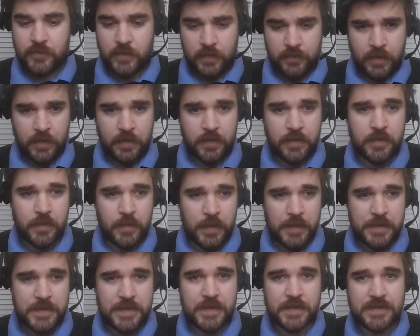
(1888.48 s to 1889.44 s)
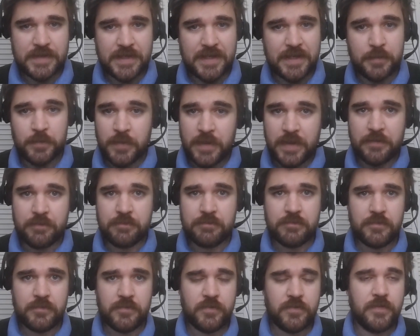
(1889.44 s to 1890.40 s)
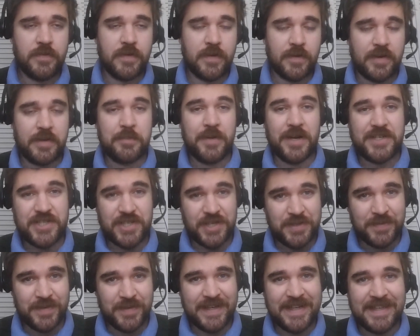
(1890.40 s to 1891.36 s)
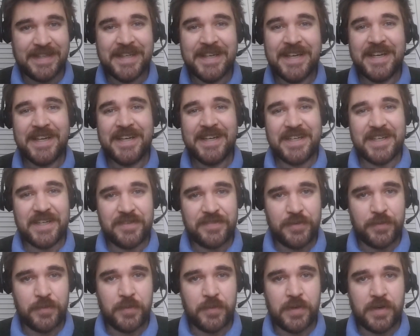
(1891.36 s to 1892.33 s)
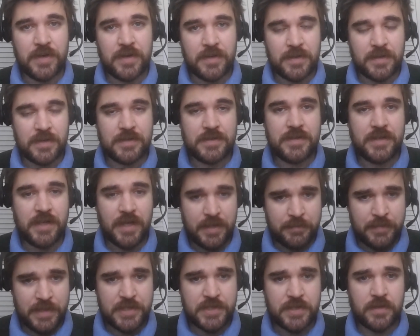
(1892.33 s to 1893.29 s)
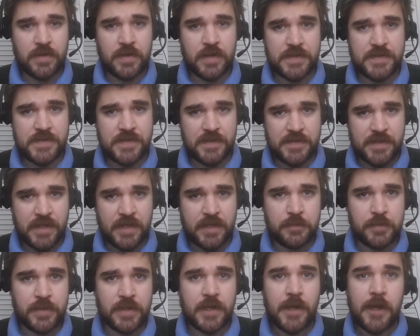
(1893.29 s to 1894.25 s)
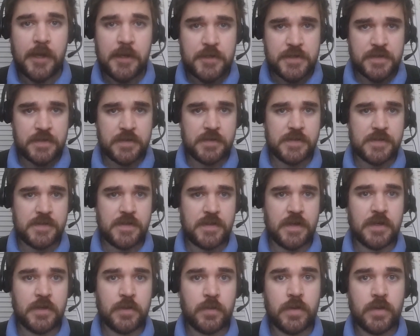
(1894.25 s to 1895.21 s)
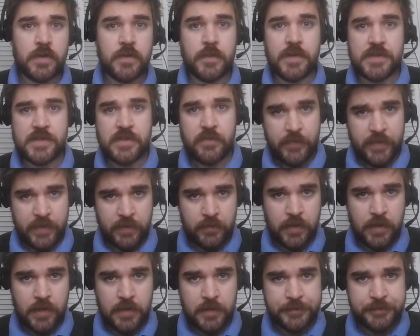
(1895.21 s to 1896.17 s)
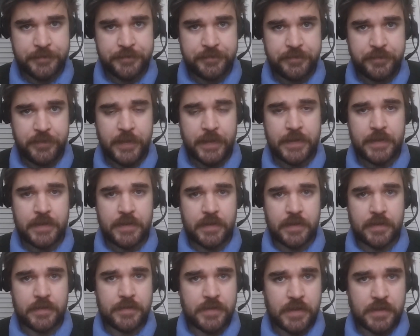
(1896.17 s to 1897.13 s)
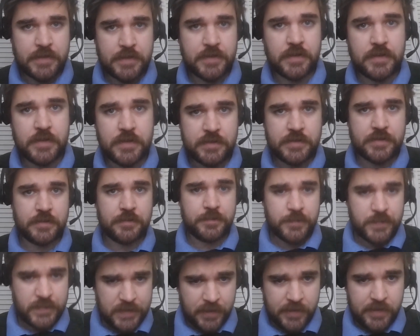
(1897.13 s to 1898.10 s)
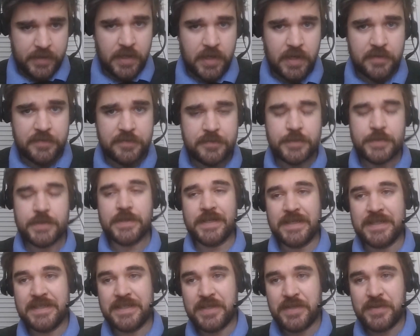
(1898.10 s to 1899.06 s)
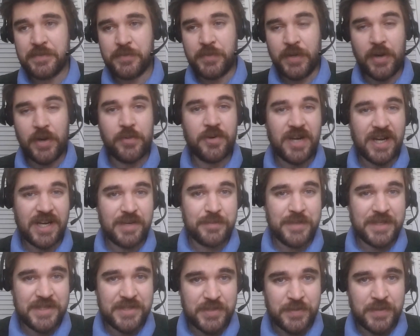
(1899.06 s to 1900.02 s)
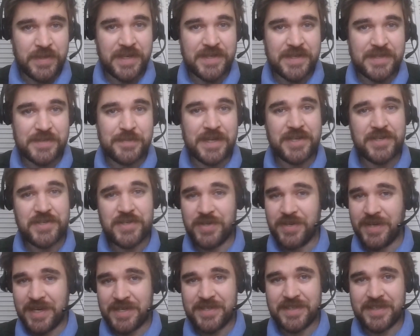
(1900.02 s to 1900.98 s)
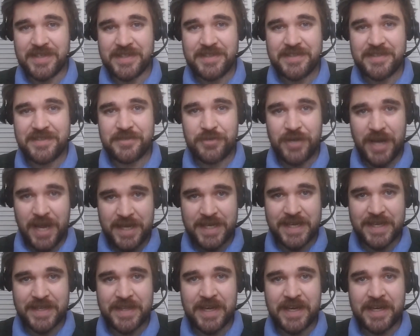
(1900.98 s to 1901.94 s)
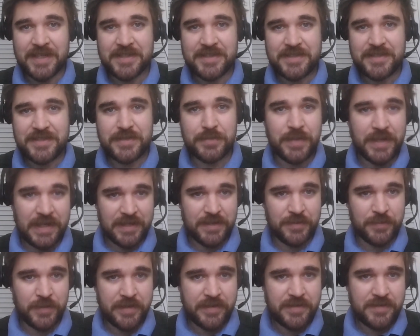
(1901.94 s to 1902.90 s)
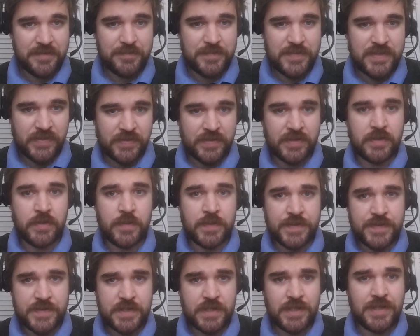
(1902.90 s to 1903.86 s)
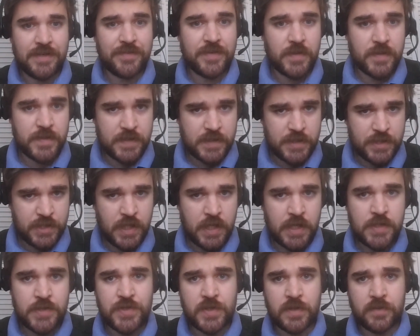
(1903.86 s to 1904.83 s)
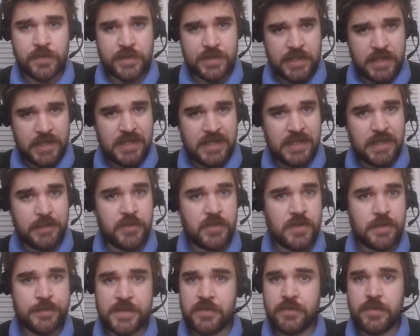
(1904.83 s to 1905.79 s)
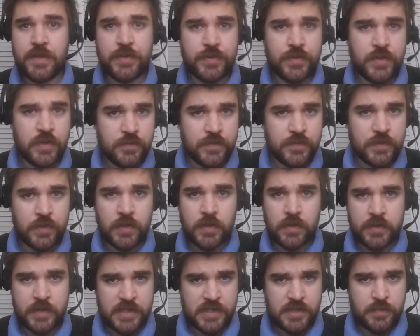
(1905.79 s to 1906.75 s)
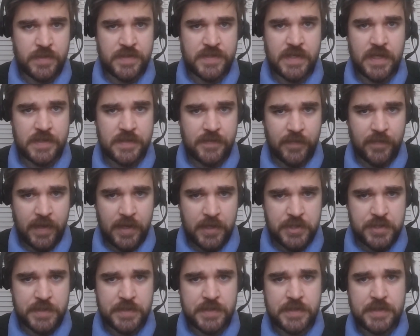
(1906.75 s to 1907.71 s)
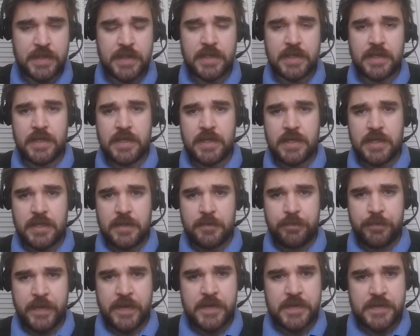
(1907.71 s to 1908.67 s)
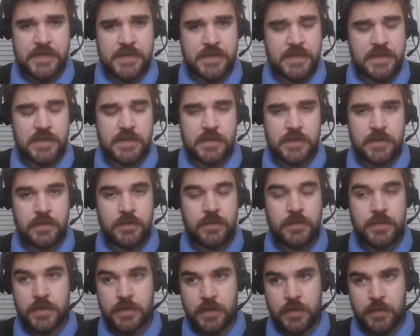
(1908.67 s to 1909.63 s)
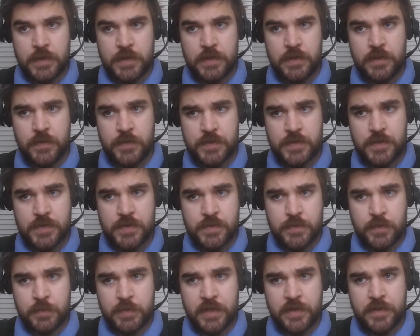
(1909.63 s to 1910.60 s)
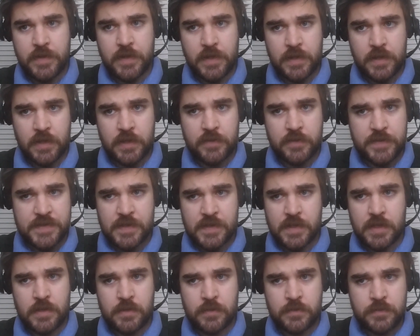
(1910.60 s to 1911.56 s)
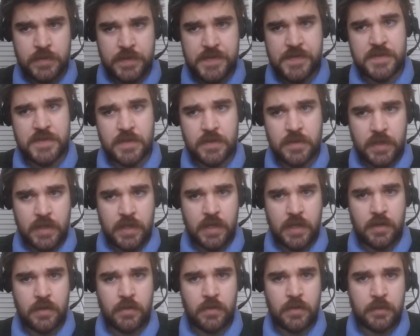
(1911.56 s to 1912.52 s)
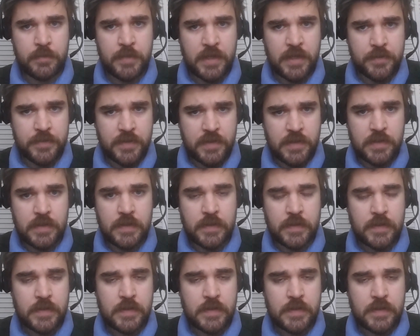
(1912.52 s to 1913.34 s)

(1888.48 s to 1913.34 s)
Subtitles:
Very good question, and very much agree. If you are not measuring CSAT implications, then you are doing something wrong. And actually, just to start off, what I would recommend doing is making sure you're actually tracking that to begin with, so that you can see if there's a change over time in terms of the overall customer satisfaction. Because usually what users will be thinking of is that they don't necessarily care about the